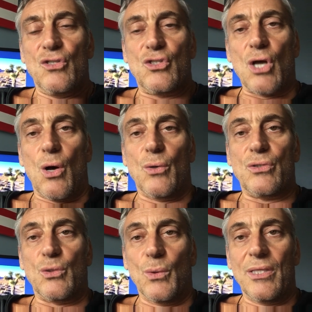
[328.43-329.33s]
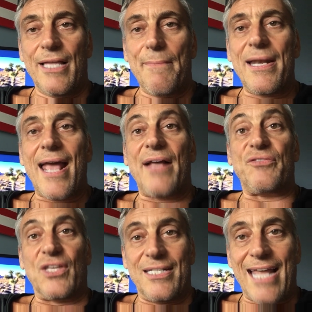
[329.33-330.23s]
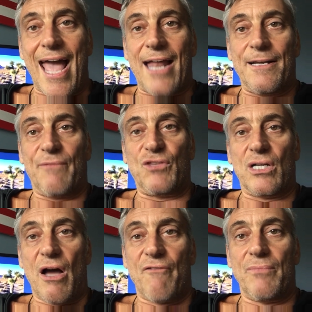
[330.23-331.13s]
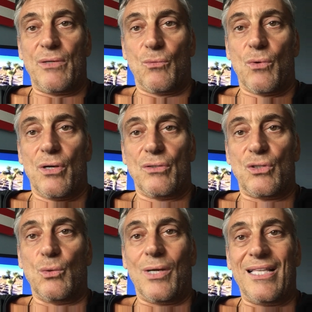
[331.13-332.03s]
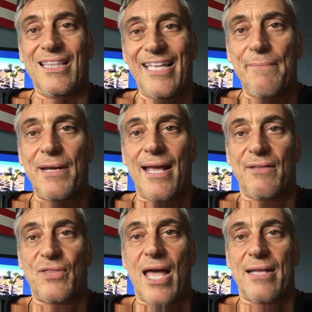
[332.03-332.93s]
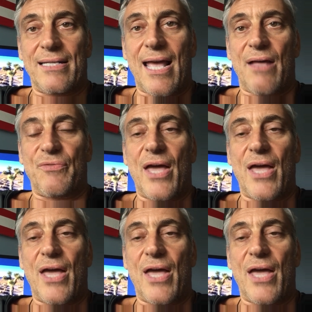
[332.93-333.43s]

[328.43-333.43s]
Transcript: So to eliminate the debt, if the government were to eliminate that debt,